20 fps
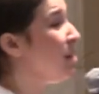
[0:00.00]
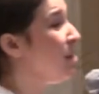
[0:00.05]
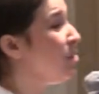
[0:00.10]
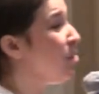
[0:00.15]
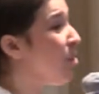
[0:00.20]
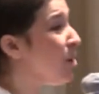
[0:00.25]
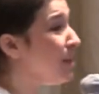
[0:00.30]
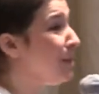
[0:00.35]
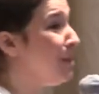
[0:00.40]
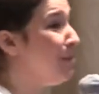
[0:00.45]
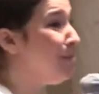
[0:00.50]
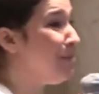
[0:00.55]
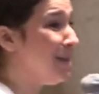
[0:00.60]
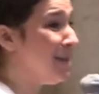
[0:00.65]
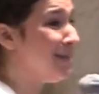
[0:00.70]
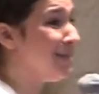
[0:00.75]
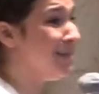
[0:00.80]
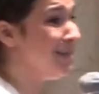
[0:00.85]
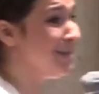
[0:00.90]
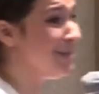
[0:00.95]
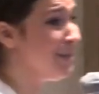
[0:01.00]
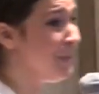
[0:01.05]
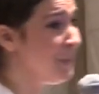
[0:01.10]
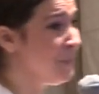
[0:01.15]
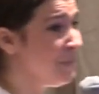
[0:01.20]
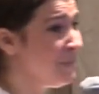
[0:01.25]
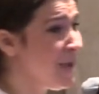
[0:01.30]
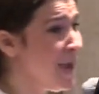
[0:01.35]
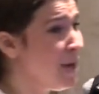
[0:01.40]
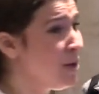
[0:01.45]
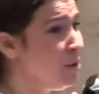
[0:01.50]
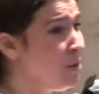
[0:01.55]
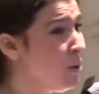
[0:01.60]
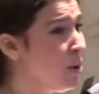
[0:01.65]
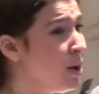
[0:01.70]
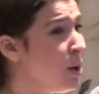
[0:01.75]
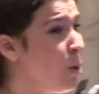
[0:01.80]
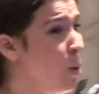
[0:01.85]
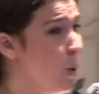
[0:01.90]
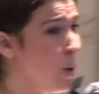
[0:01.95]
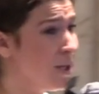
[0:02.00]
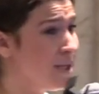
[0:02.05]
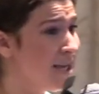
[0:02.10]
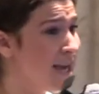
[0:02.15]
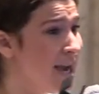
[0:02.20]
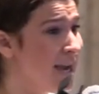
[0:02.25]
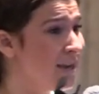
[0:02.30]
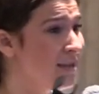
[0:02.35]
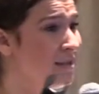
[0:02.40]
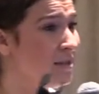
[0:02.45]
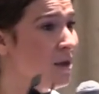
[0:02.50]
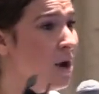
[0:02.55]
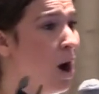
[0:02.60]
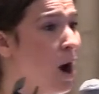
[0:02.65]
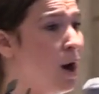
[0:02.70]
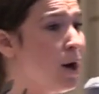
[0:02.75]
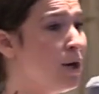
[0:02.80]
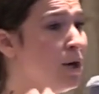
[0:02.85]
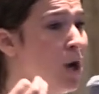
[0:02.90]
your limbic system and your cortex are